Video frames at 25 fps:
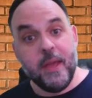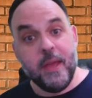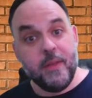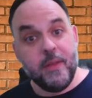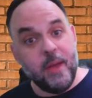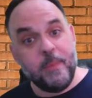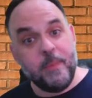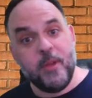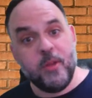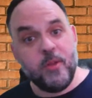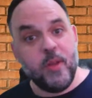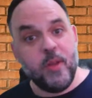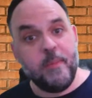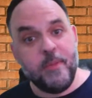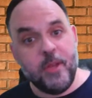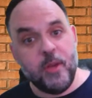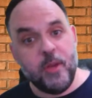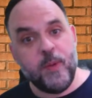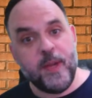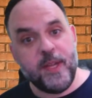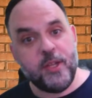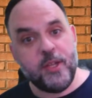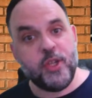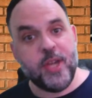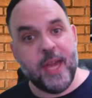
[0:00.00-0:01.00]

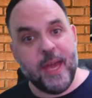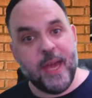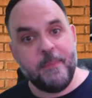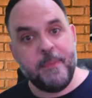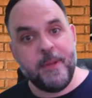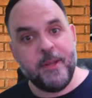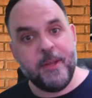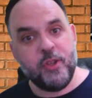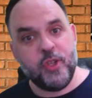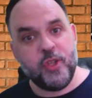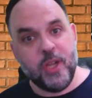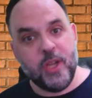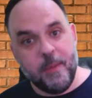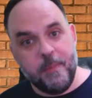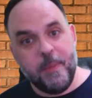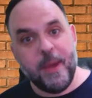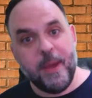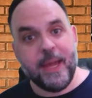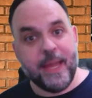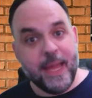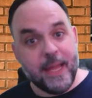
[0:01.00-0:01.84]
WWE Championship